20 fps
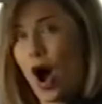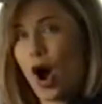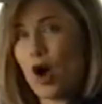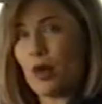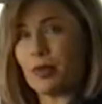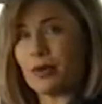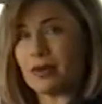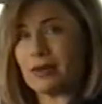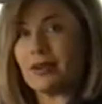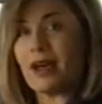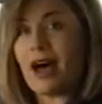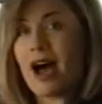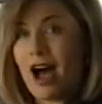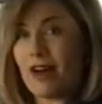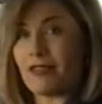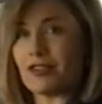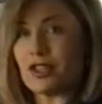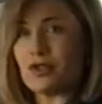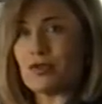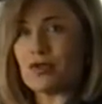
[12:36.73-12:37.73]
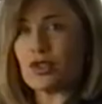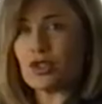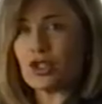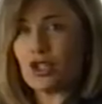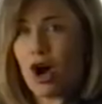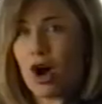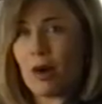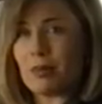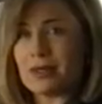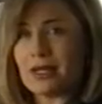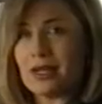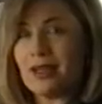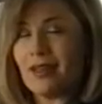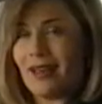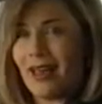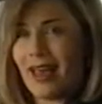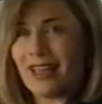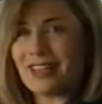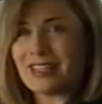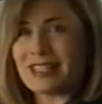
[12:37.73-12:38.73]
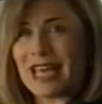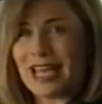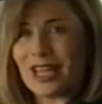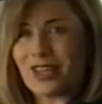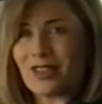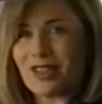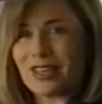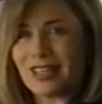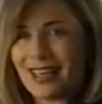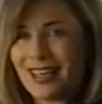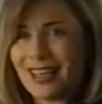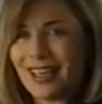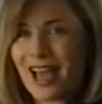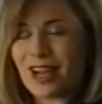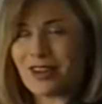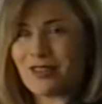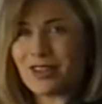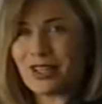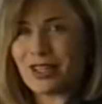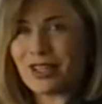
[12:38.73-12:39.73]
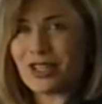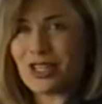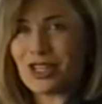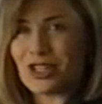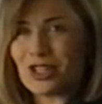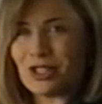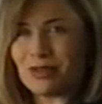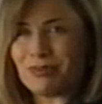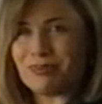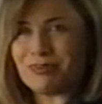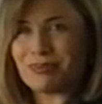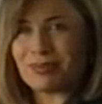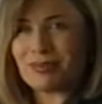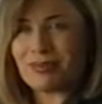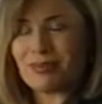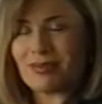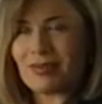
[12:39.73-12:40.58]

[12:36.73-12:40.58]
open after you've stopped and taken the key out of the ignition.